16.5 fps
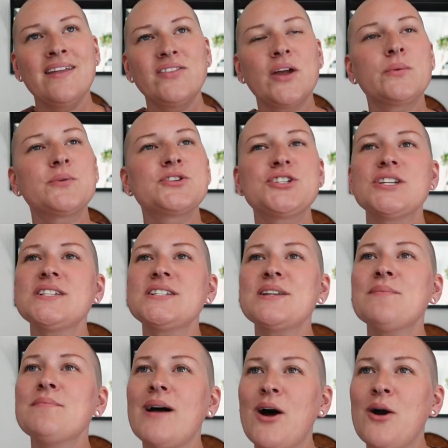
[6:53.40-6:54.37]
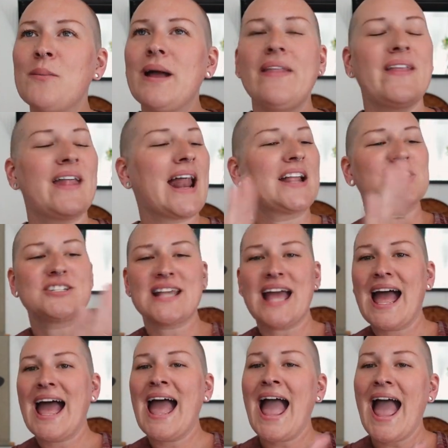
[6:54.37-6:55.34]
there was just a moment that I just
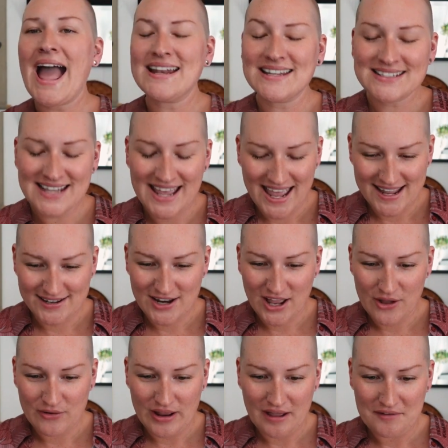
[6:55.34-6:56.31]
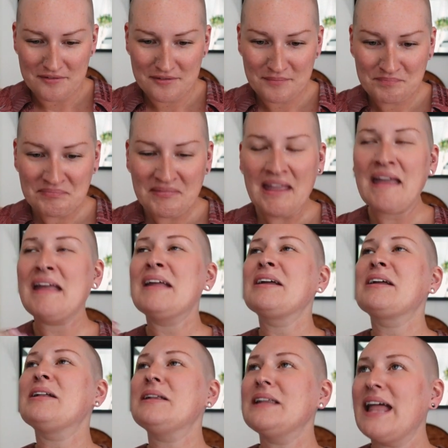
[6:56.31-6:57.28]
I had to take note of.
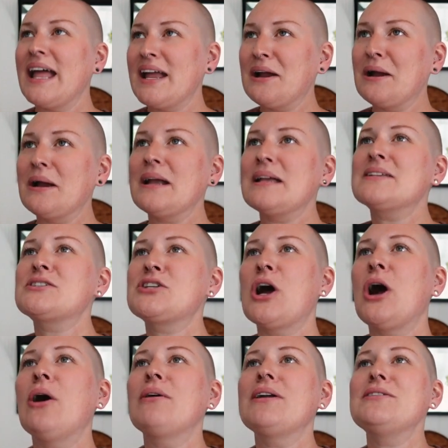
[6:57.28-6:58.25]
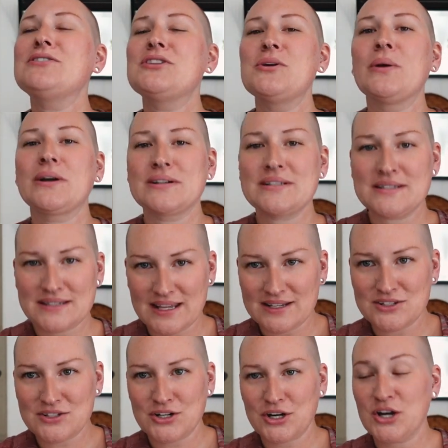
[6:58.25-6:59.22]
Claire is talking to her
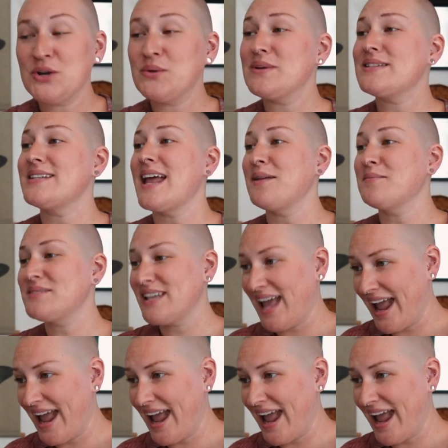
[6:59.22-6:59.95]
sister, who is named